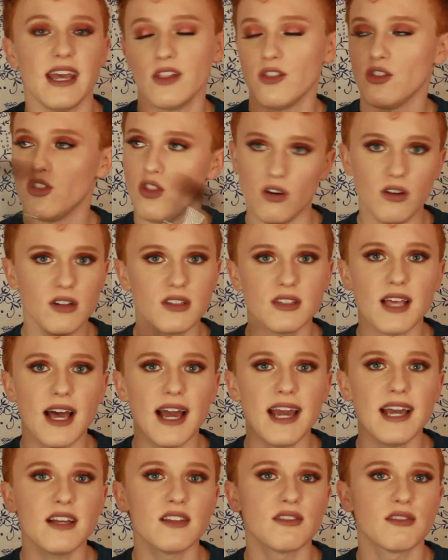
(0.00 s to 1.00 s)
It looks
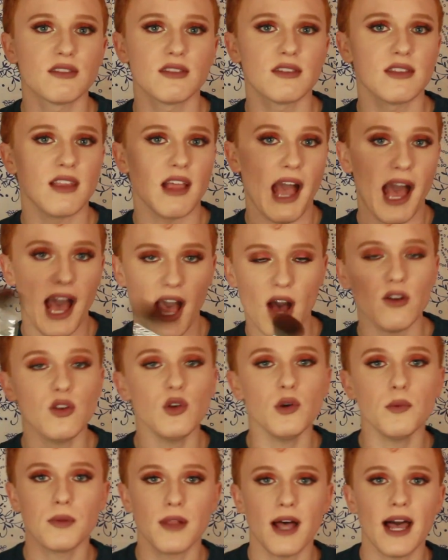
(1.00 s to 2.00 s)
like how
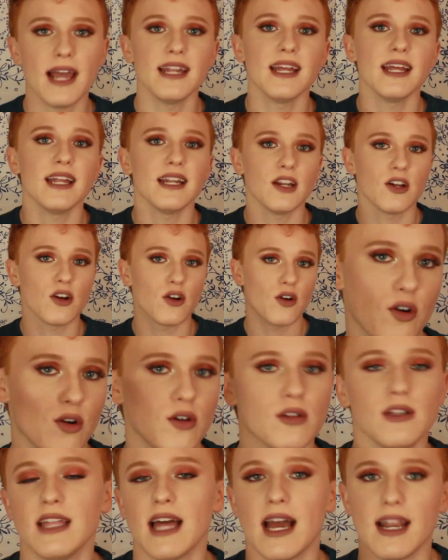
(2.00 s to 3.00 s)
you applied it
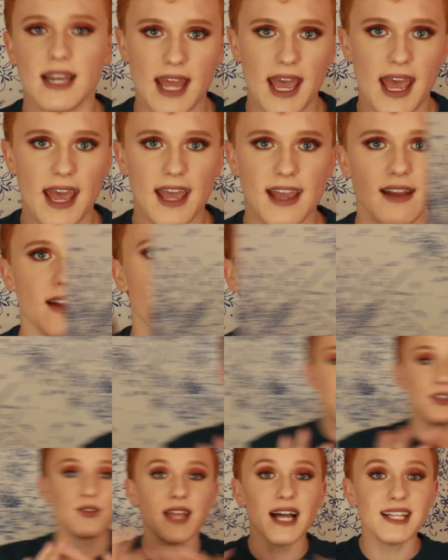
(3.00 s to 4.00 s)
early that day.
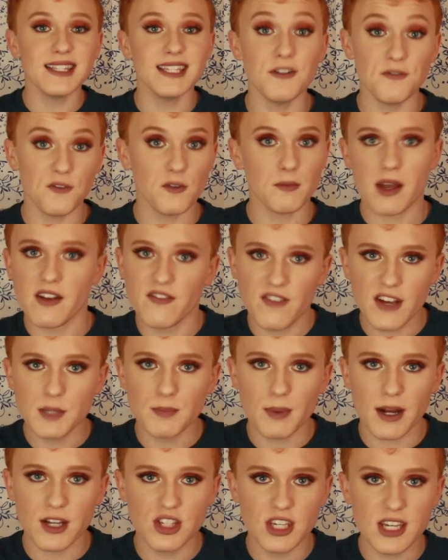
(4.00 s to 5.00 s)
Alright, so that's it for my
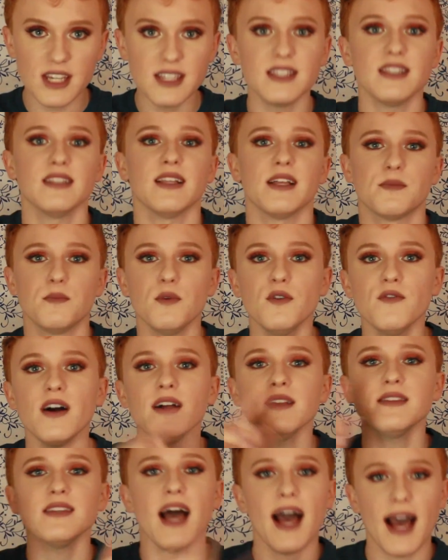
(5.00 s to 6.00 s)
face brushes. Let's move
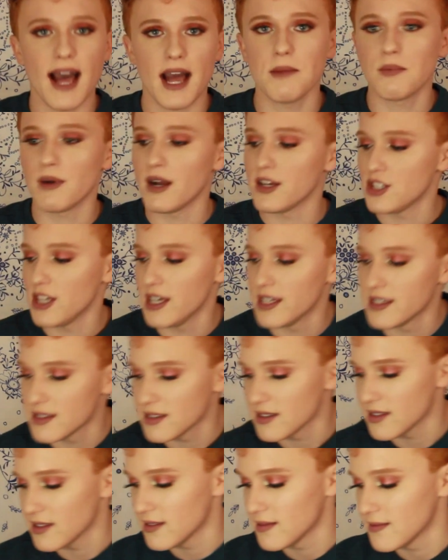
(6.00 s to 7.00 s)
on to eye brushes.